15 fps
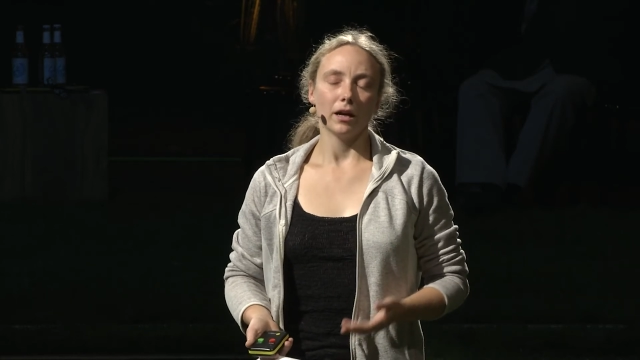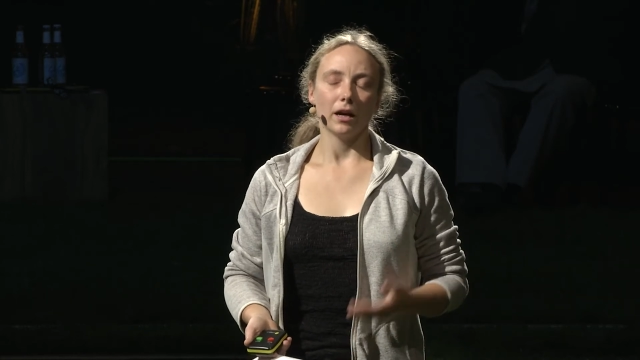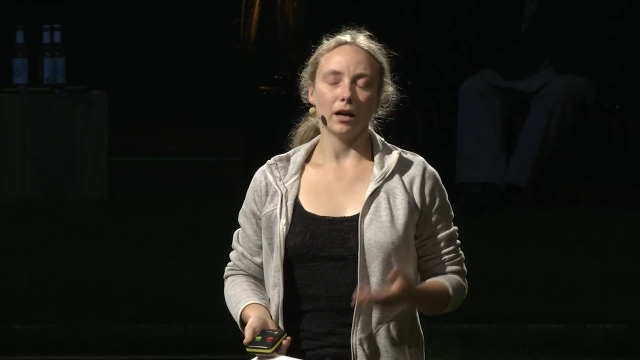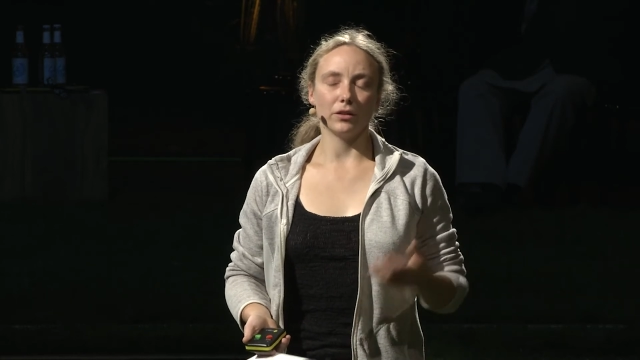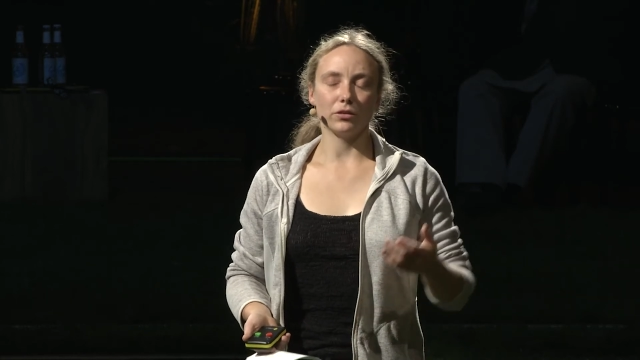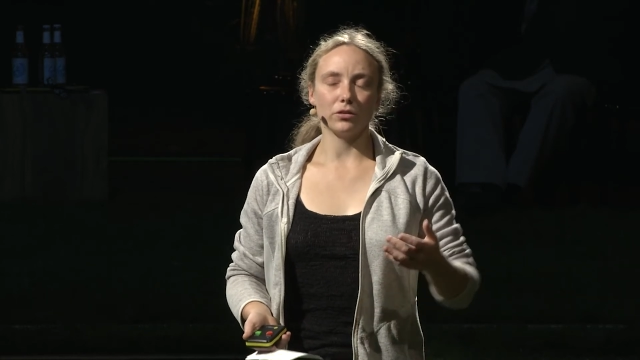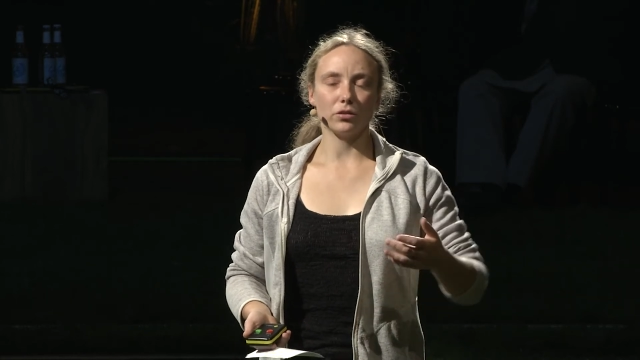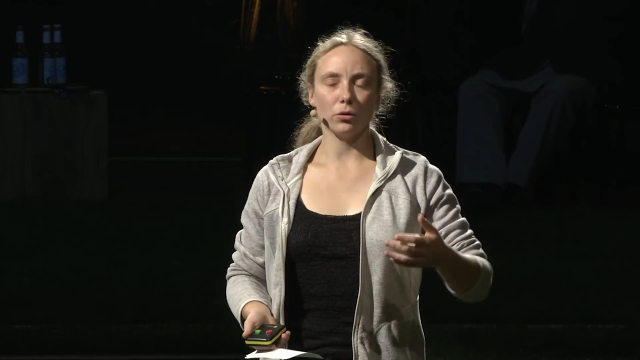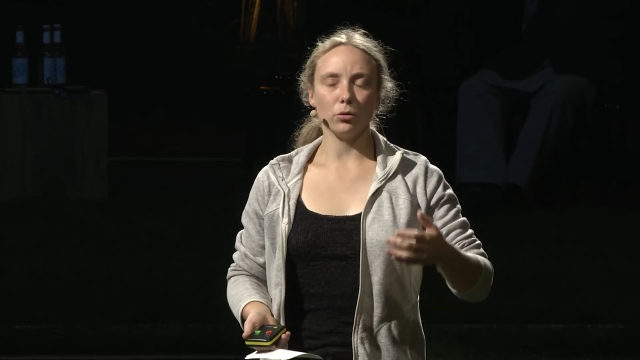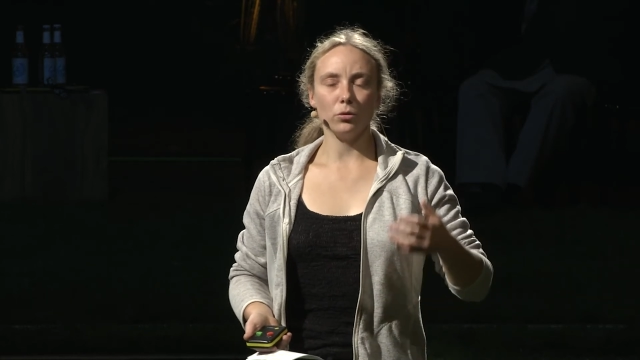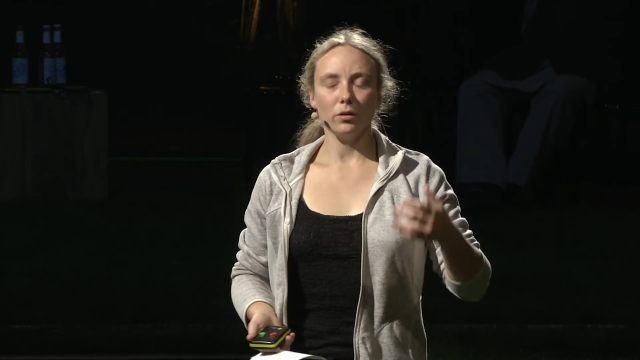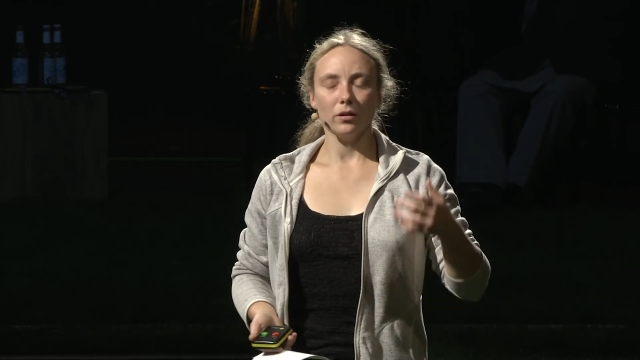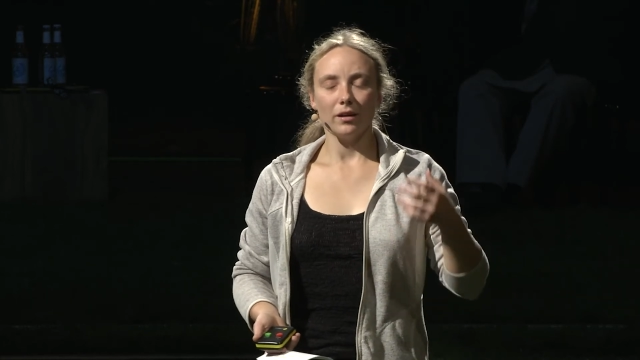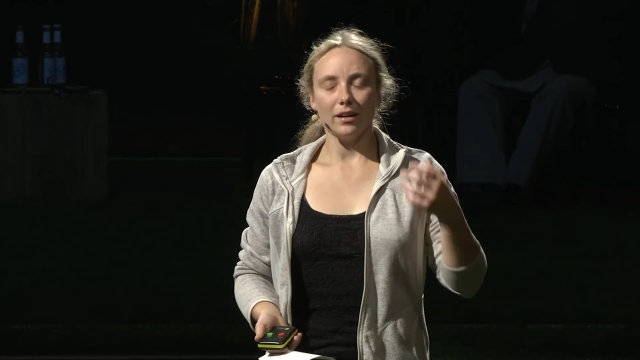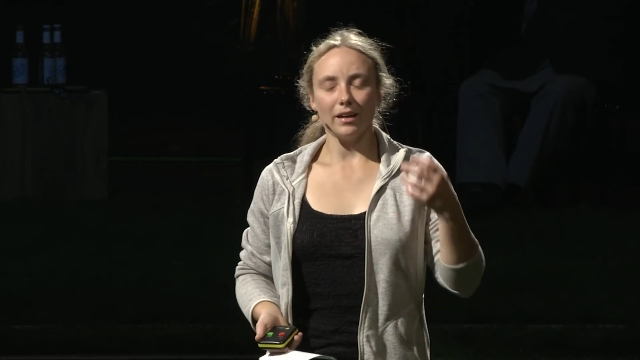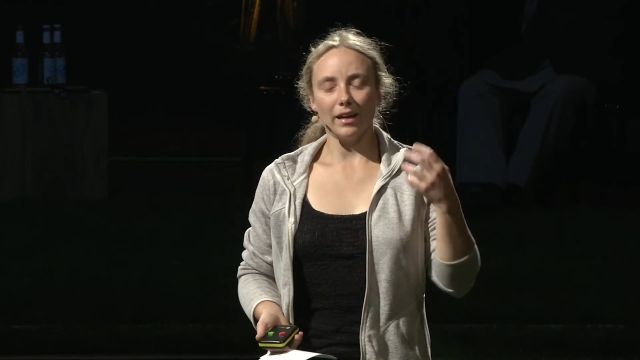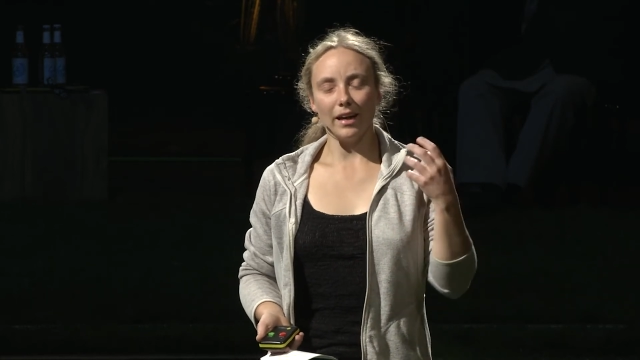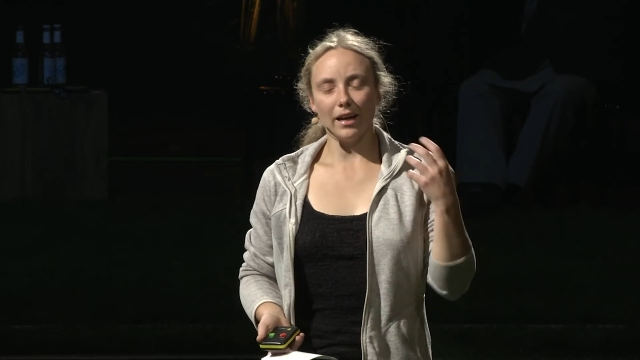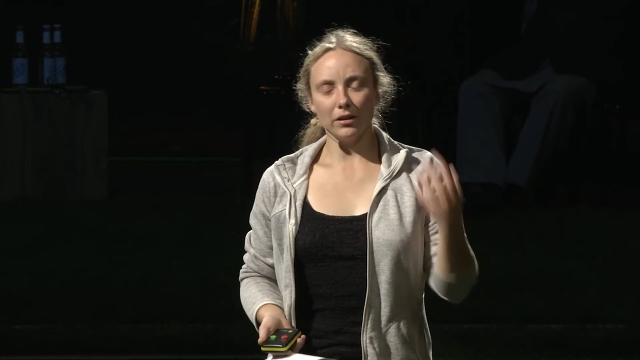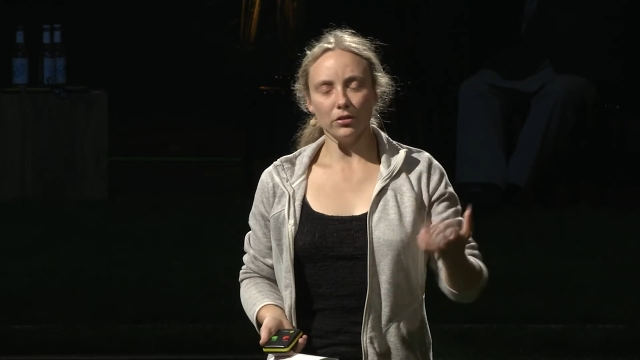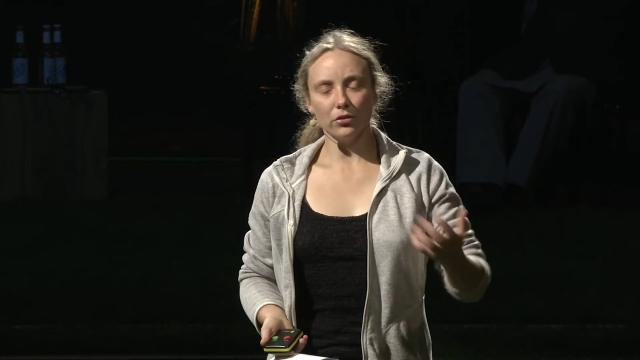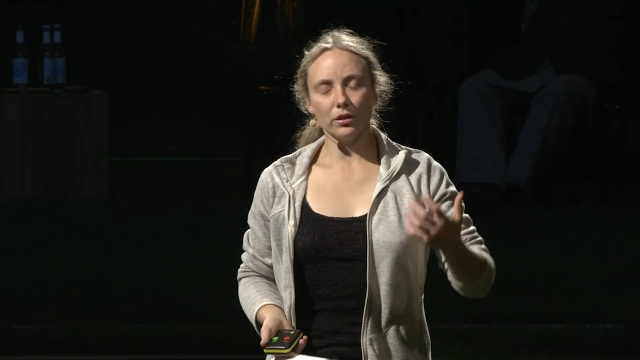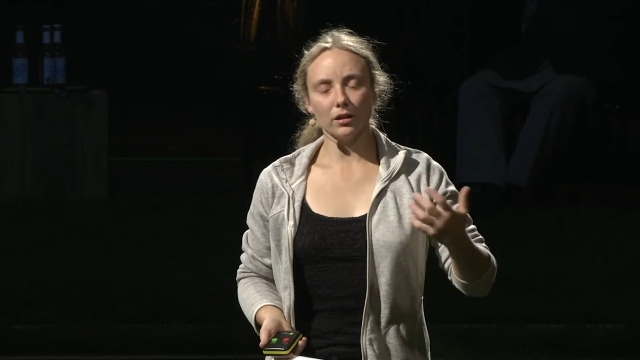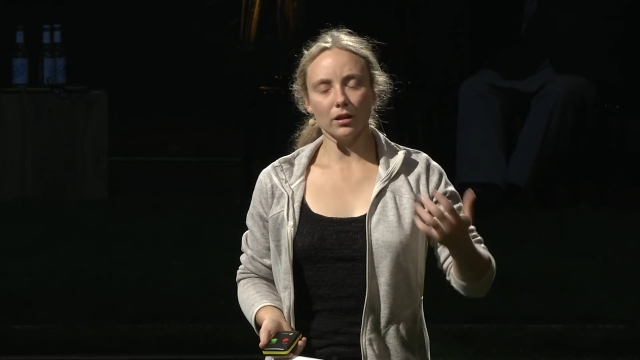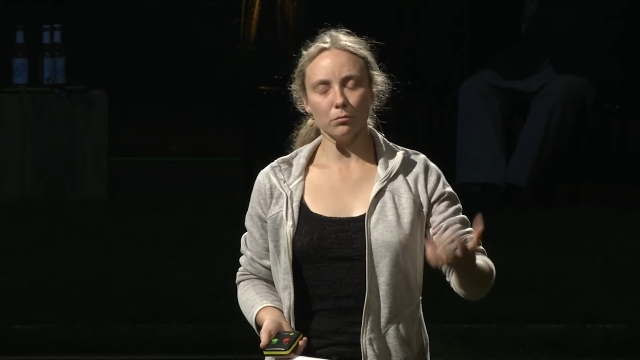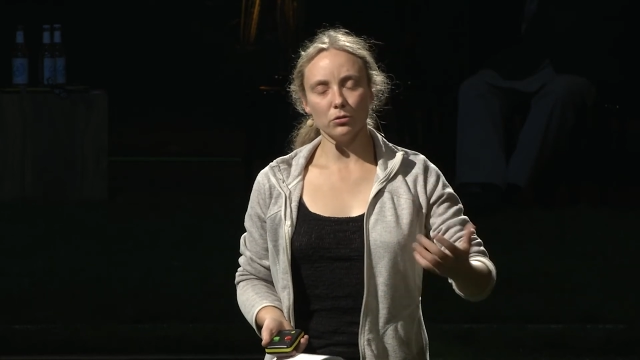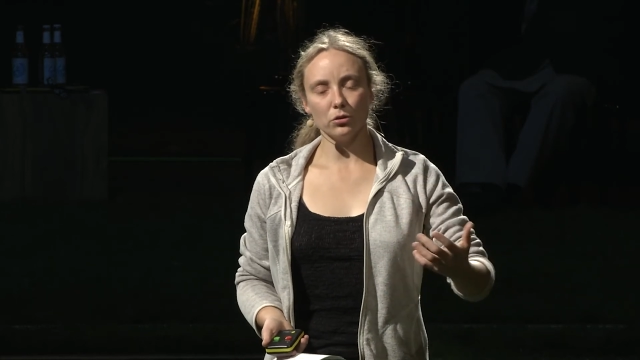And so anything I'm